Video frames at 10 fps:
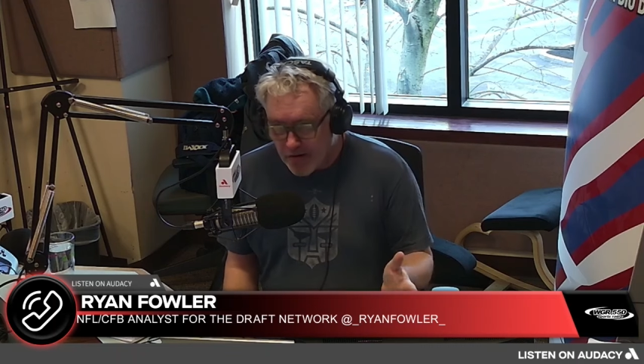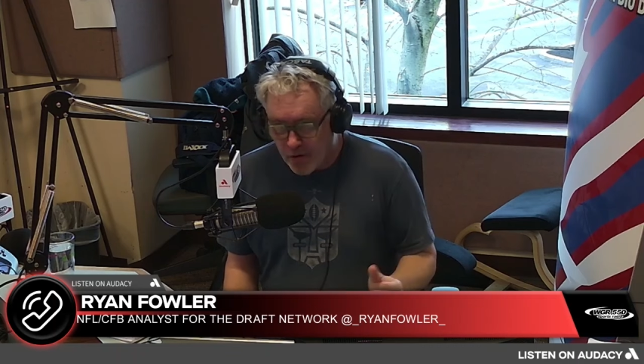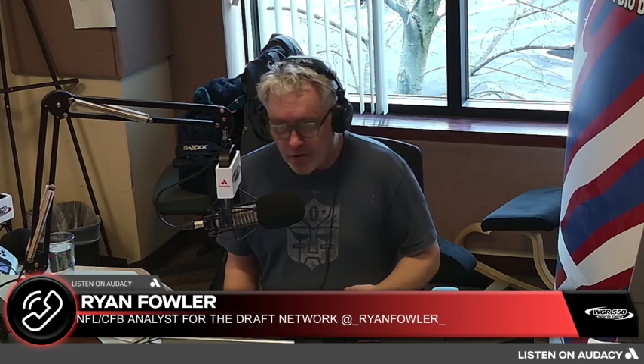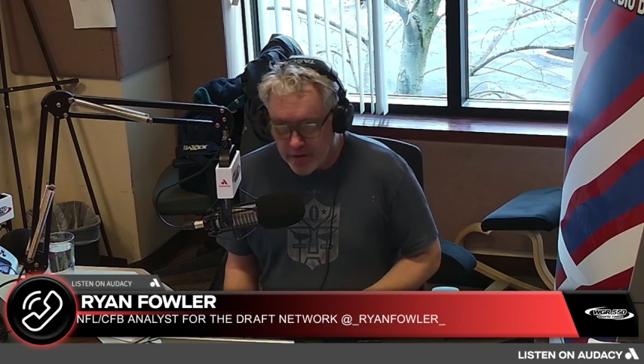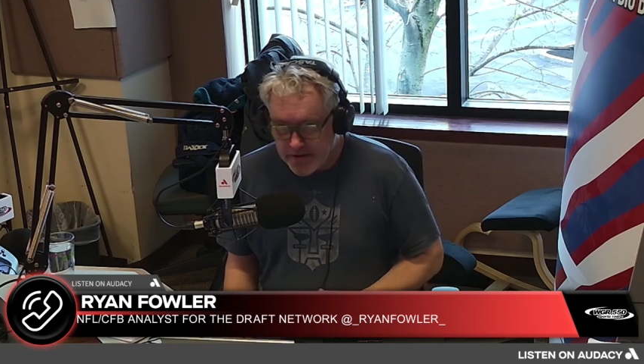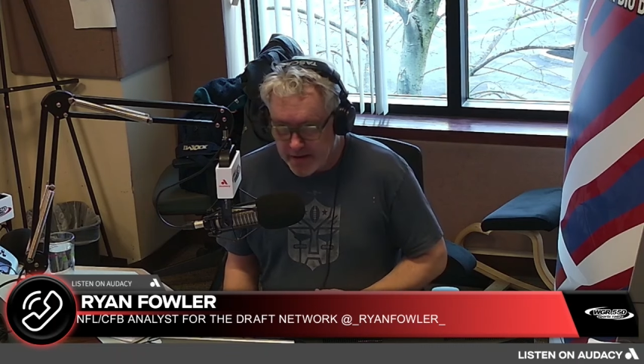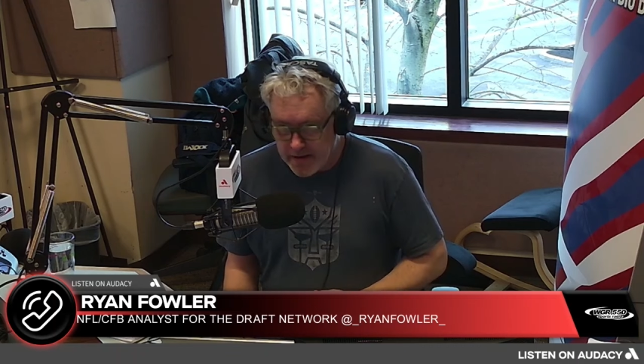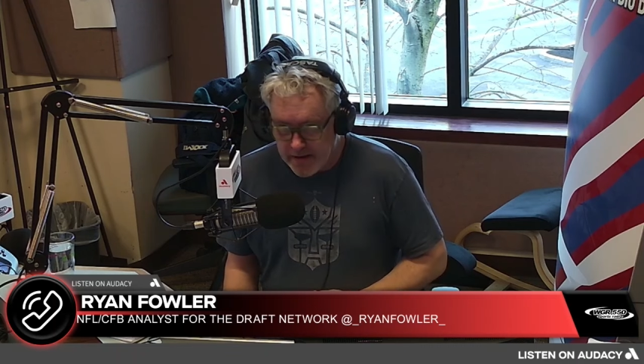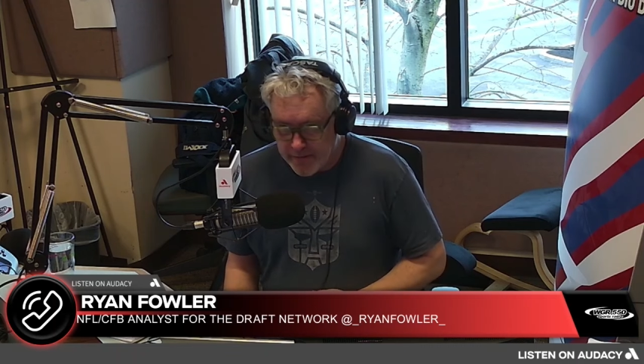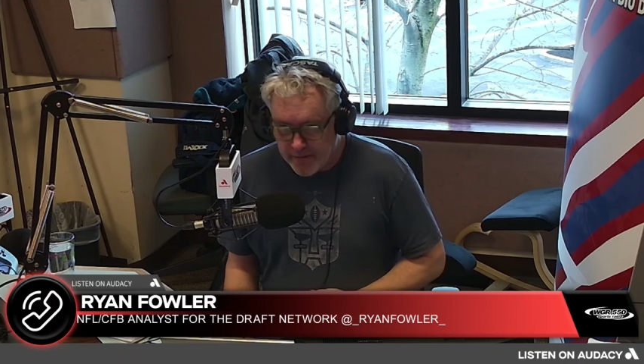or is it
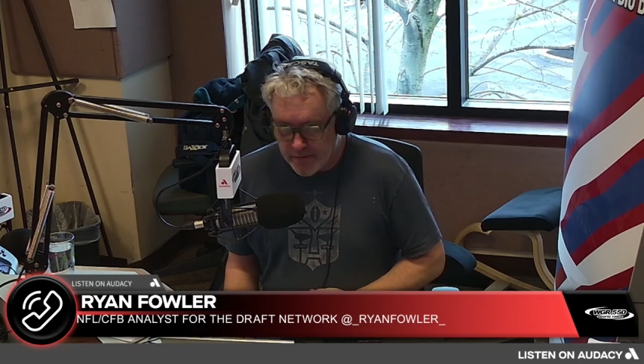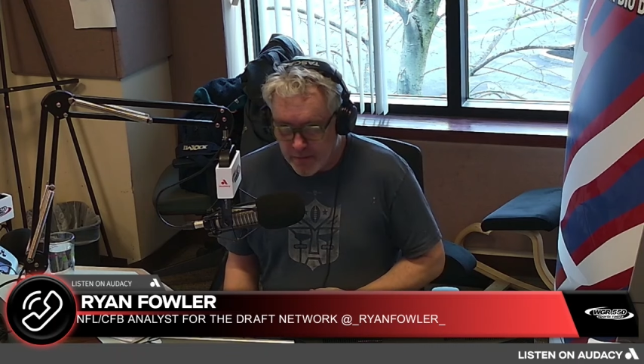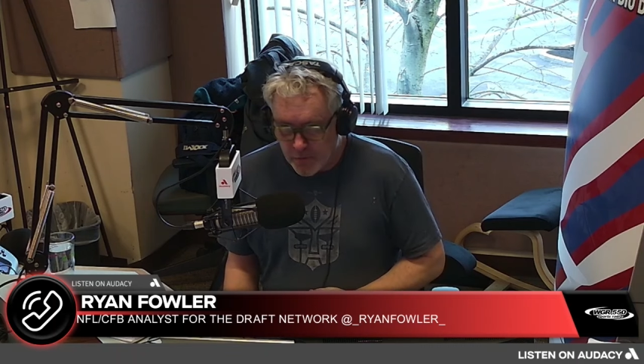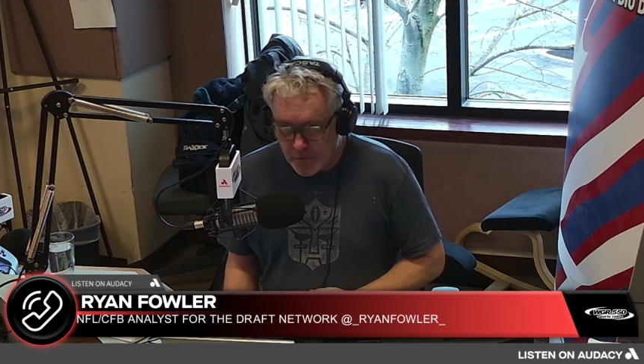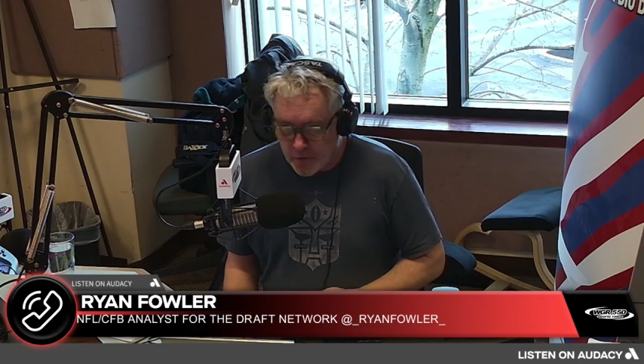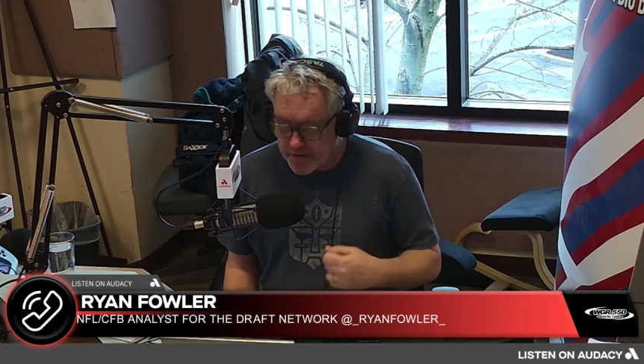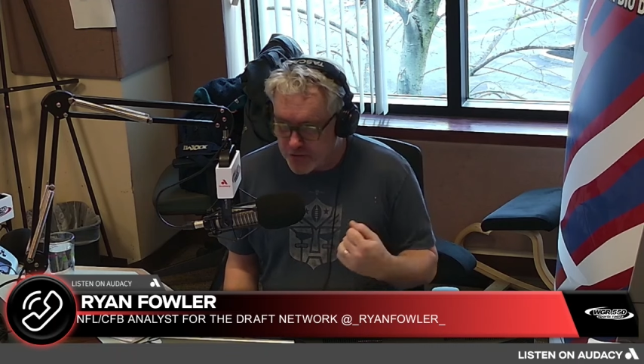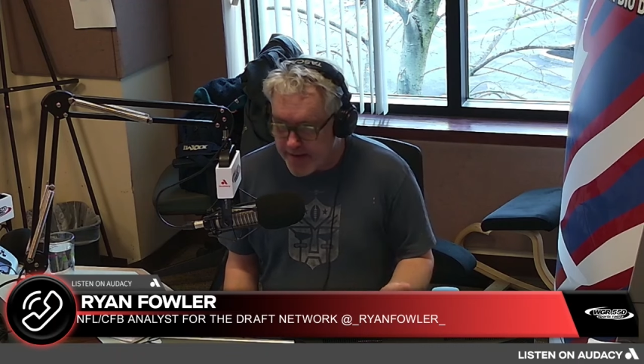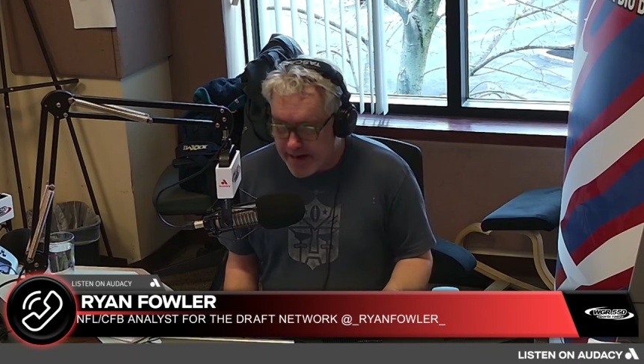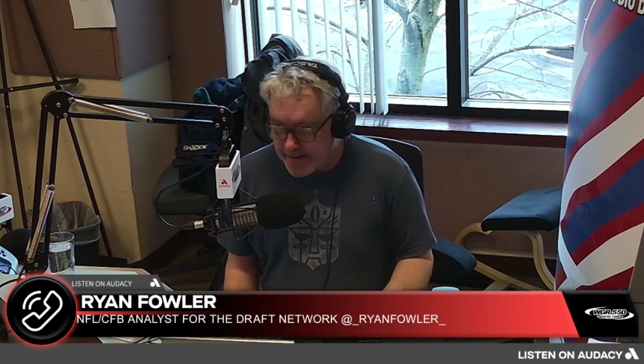even worth it to try
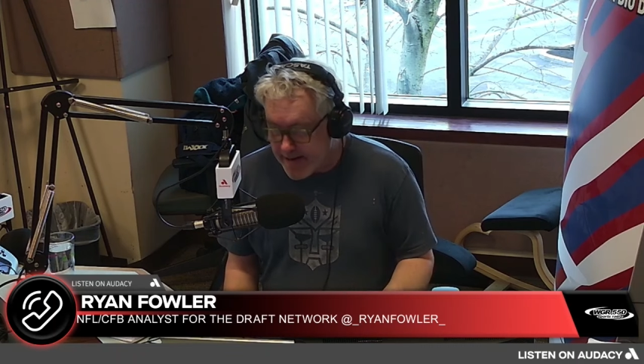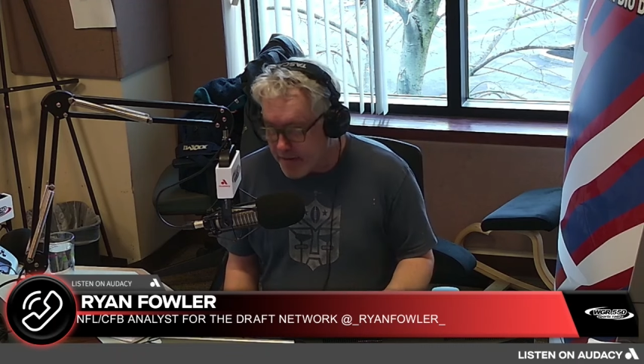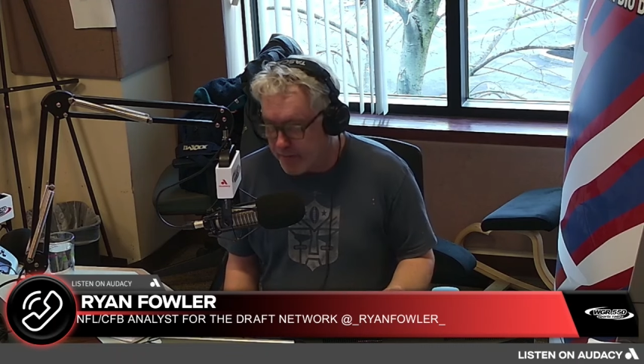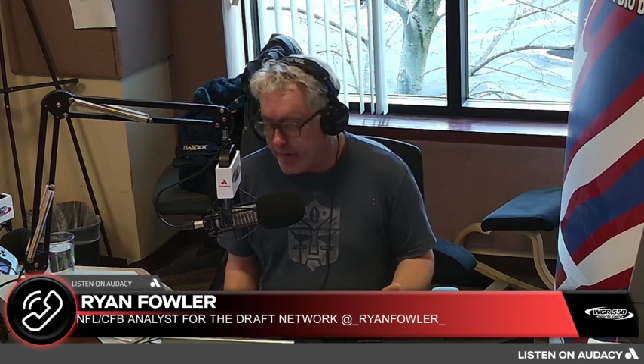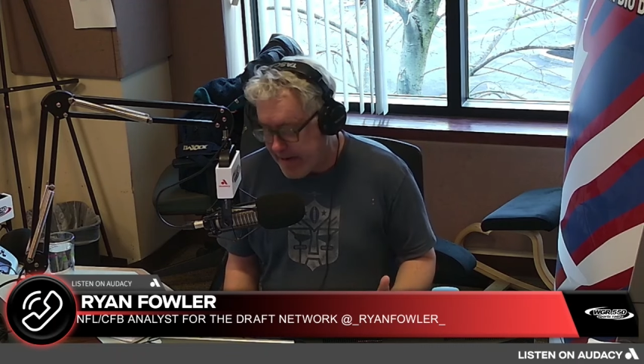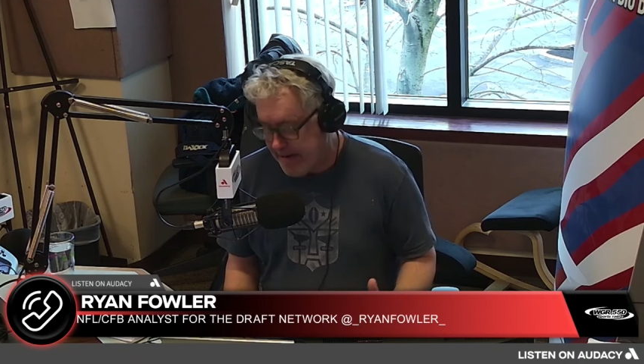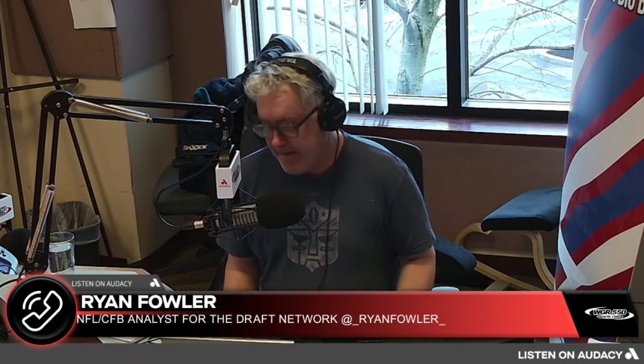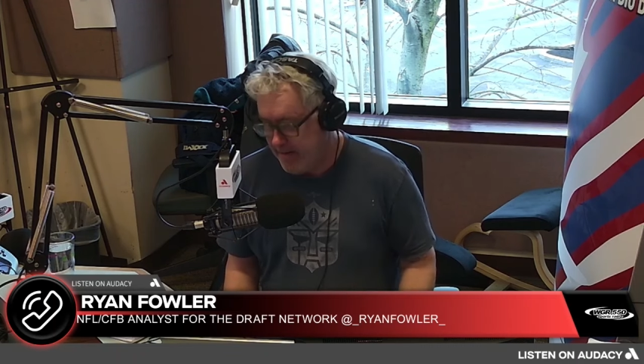that on day 3?